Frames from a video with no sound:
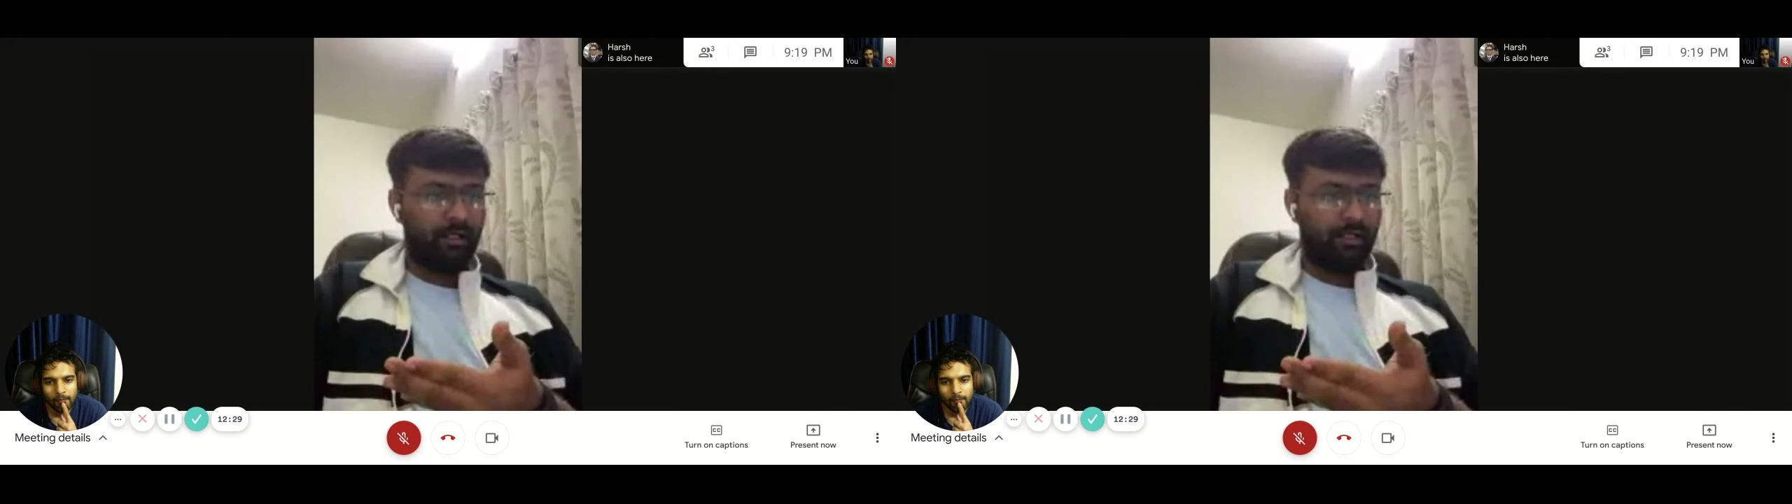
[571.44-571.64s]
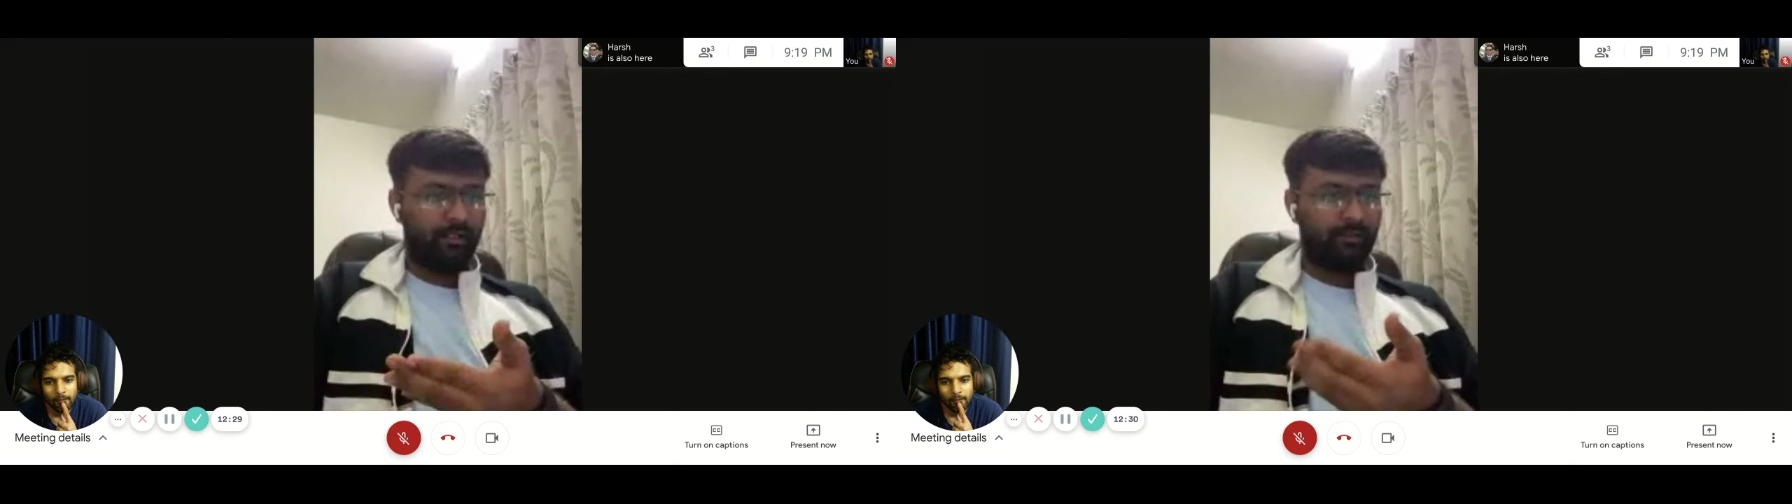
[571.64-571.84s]

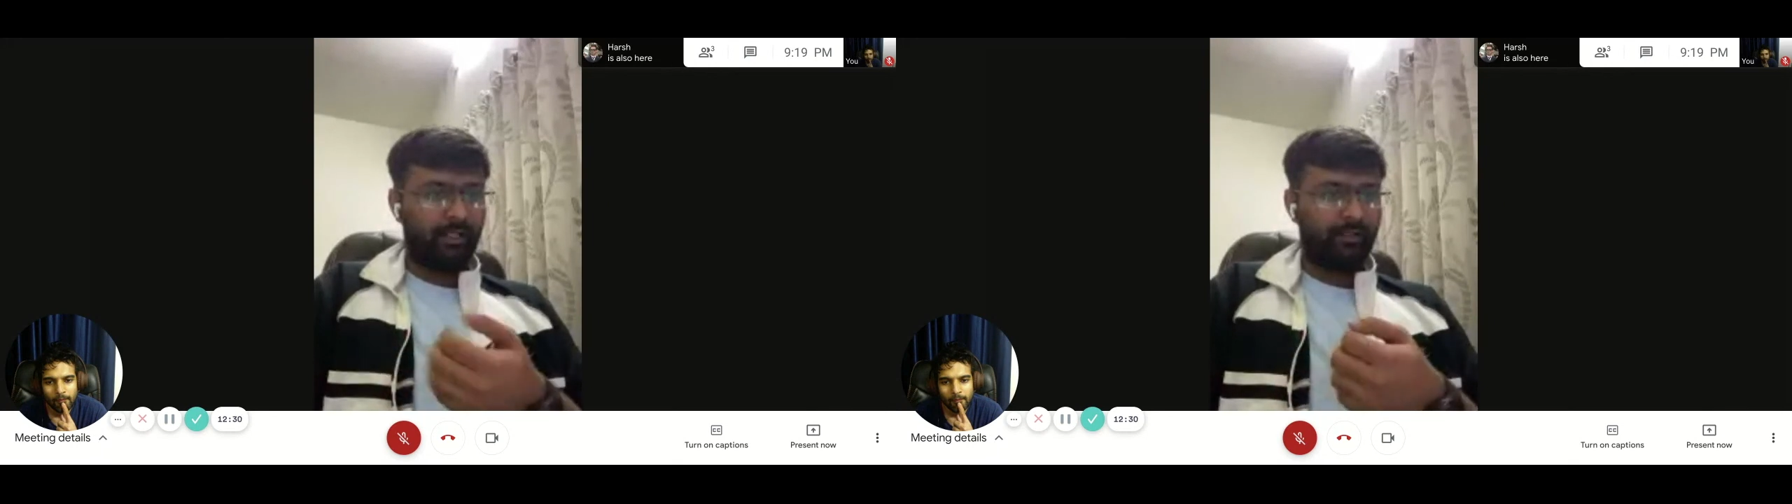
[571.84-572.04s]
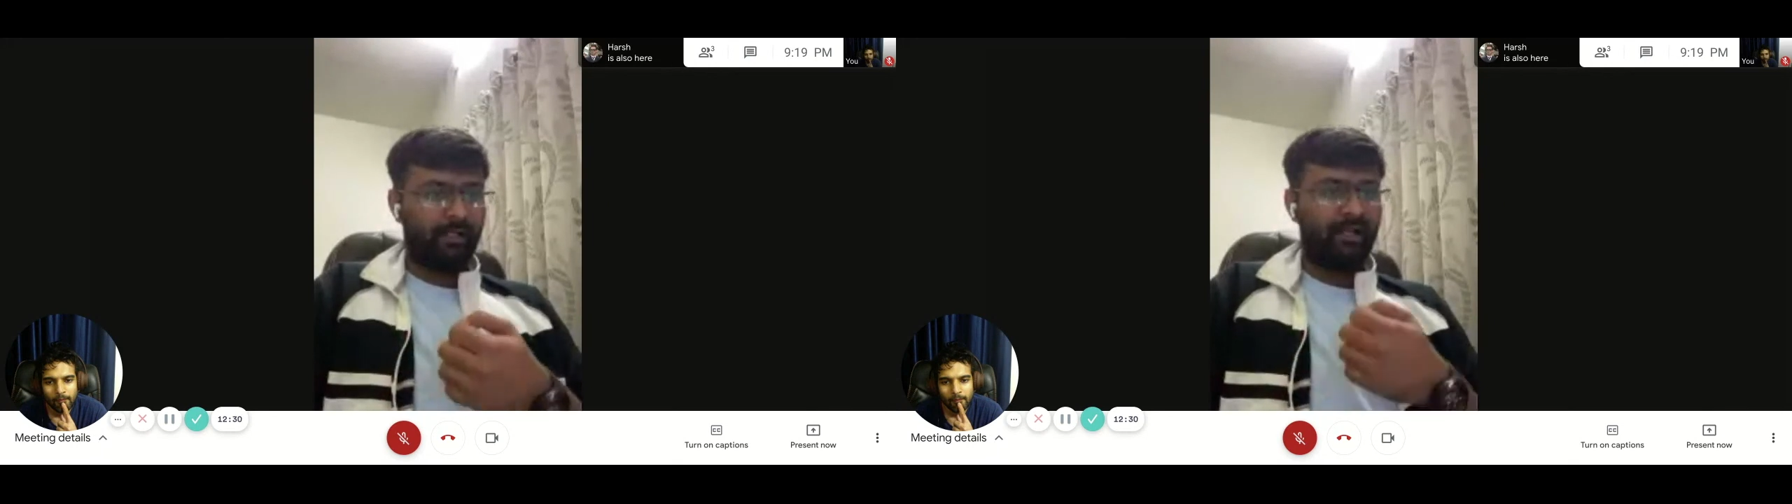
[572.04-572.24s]

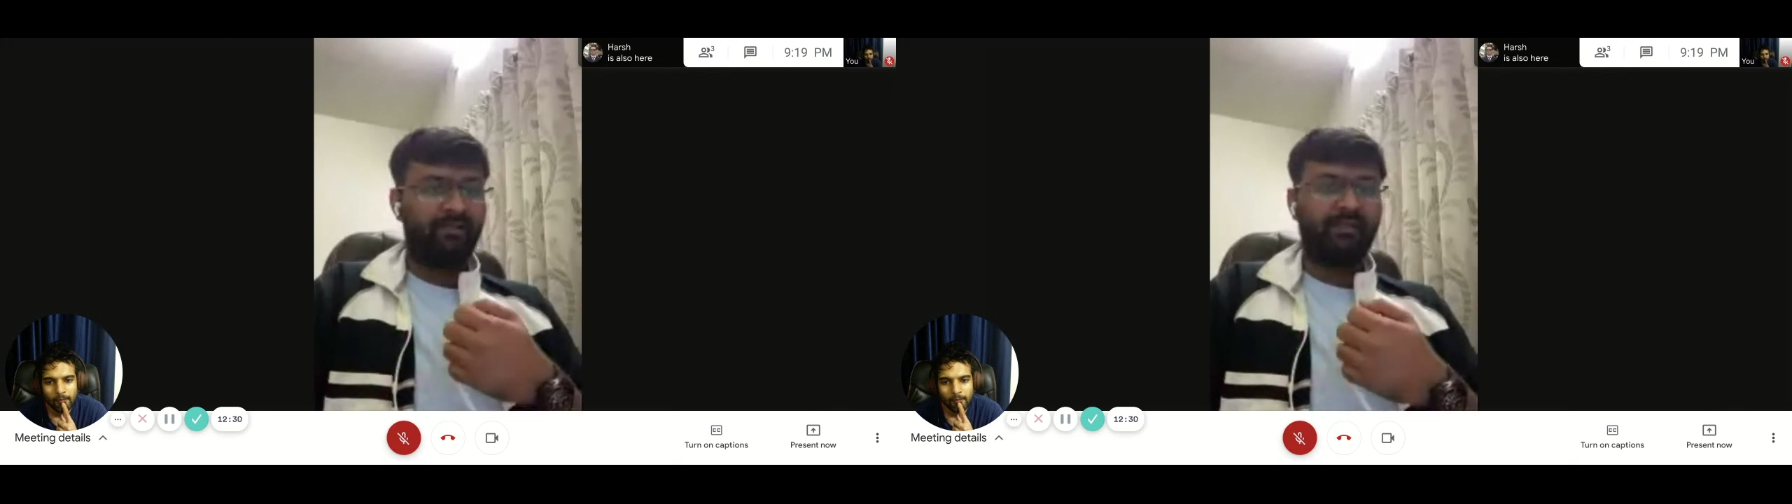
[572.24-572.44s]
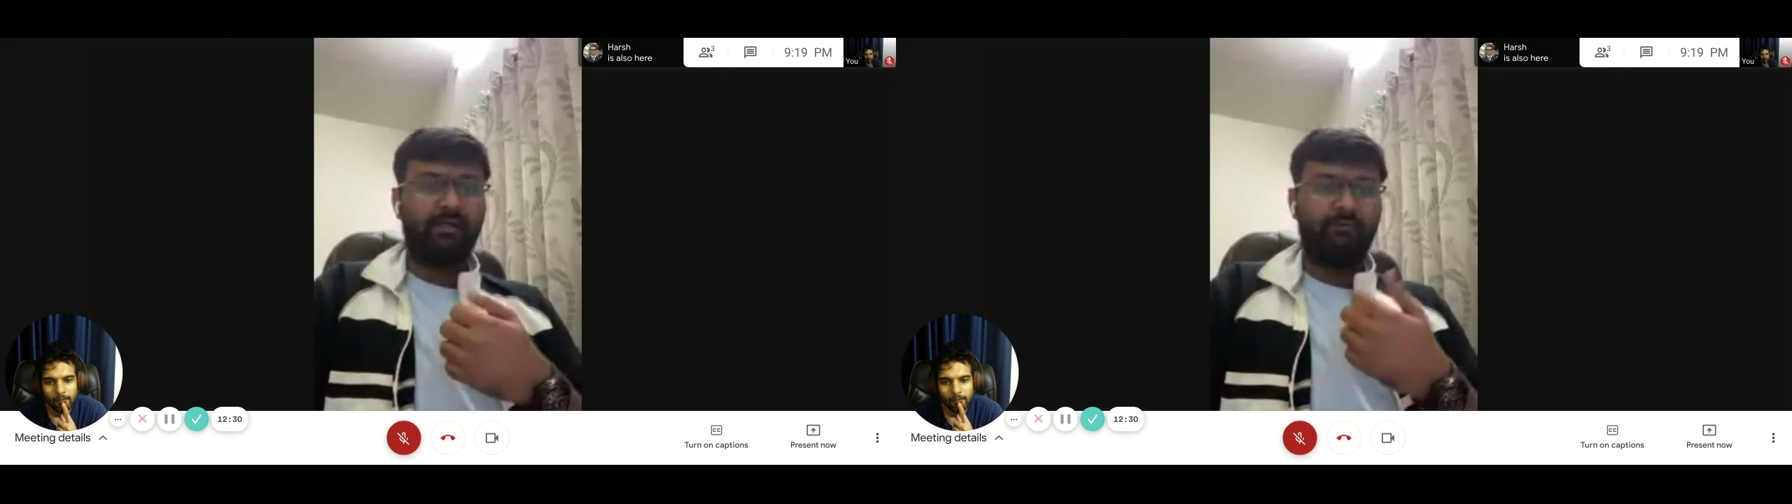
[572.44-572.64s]
like
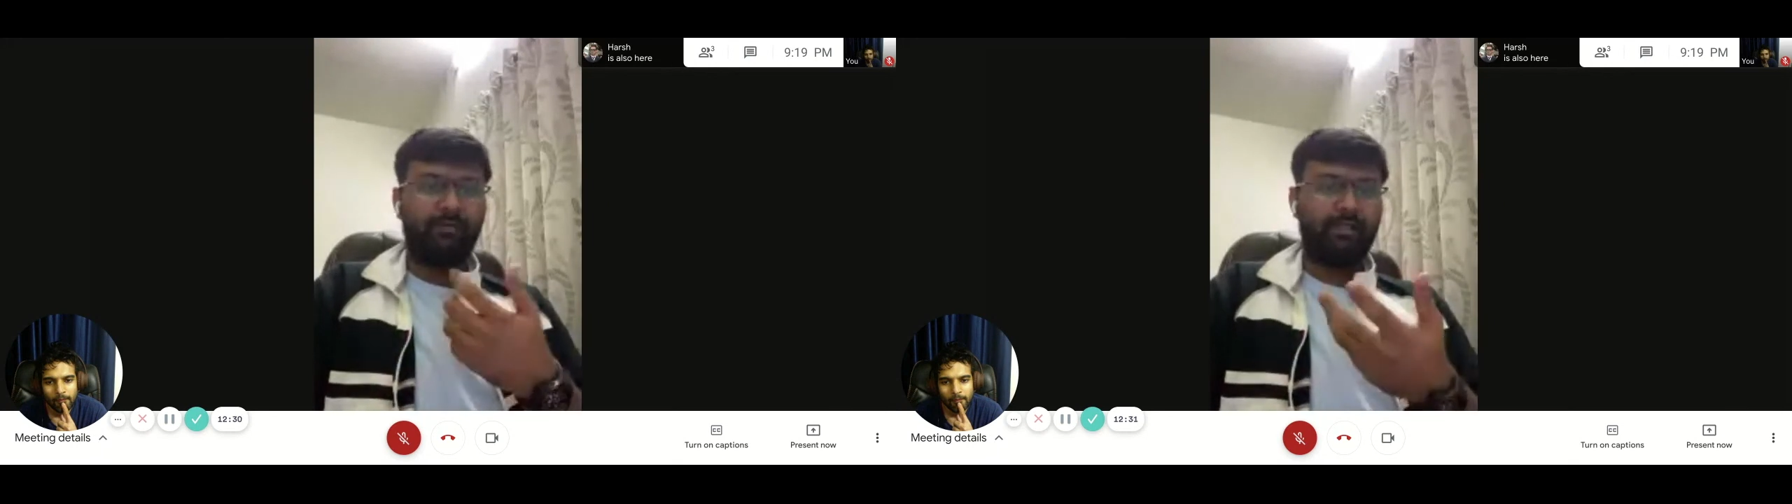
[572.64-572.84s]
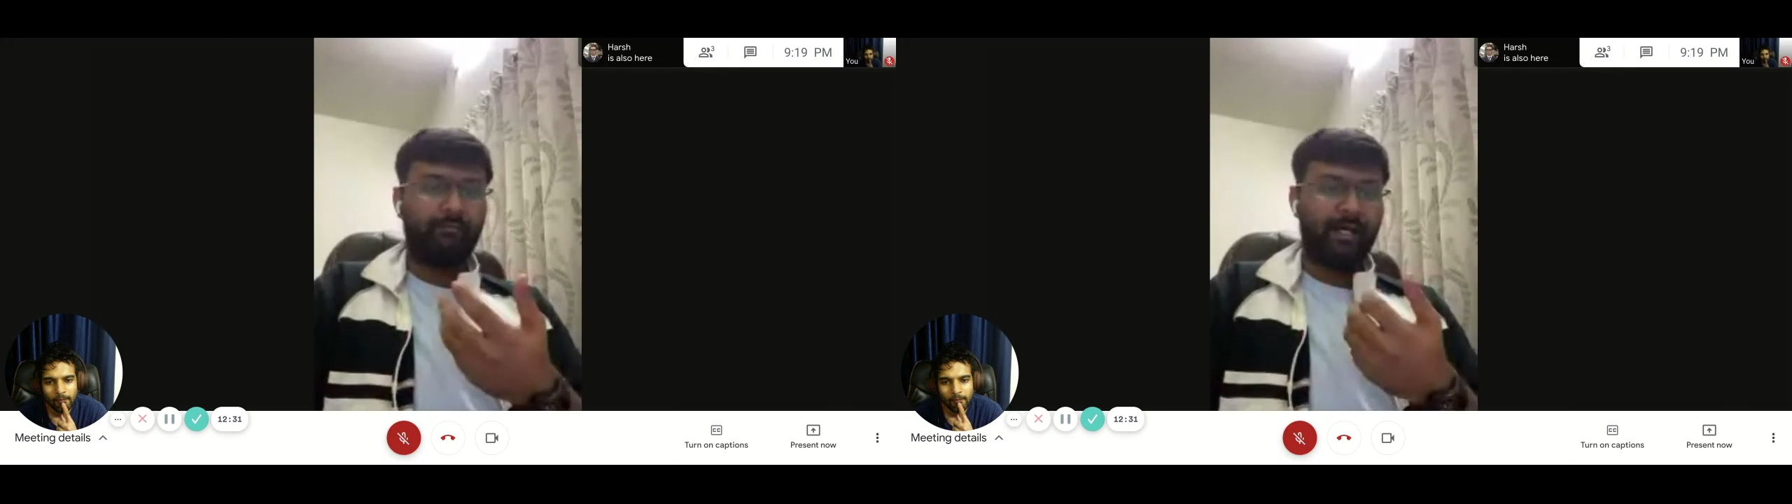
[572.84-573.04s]
anything
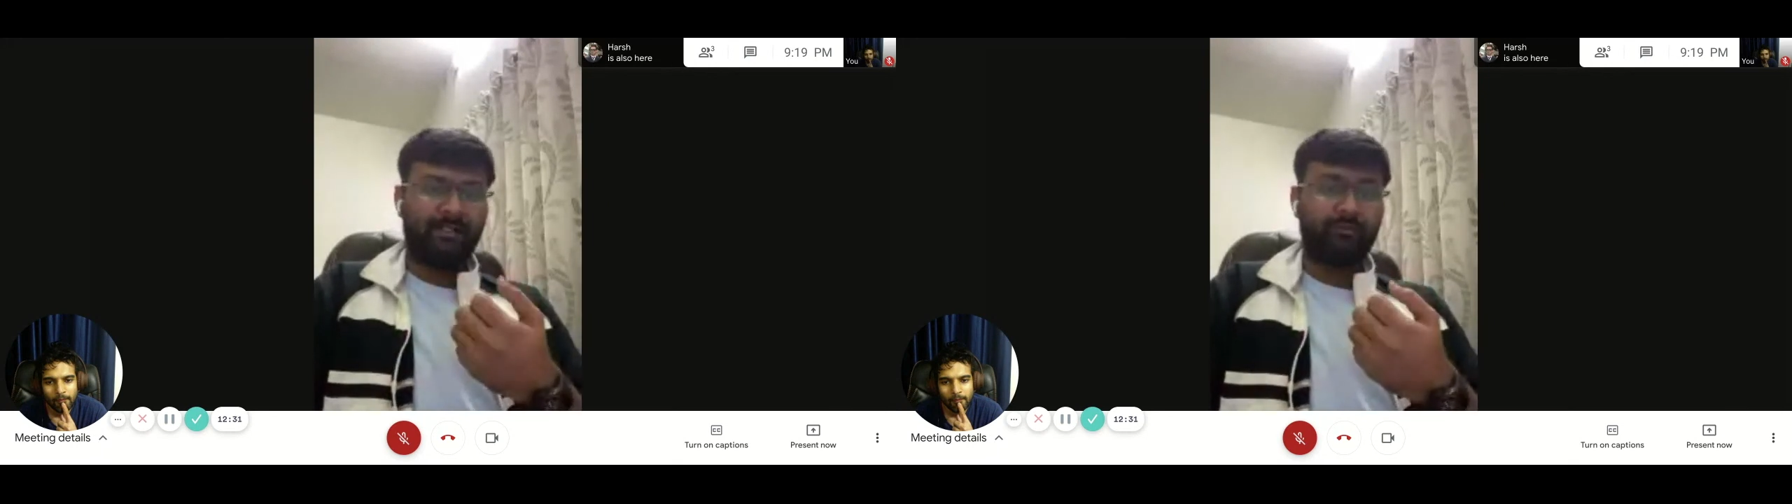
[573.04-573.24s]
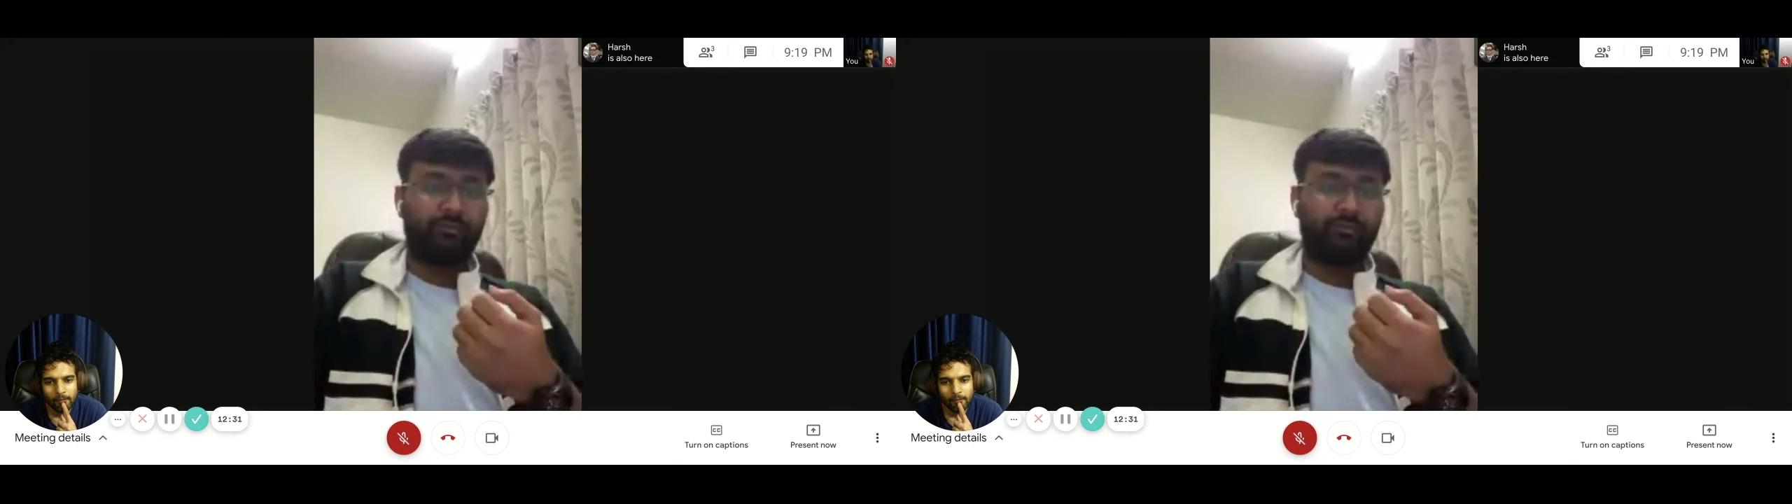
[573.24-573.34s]
aware in the market.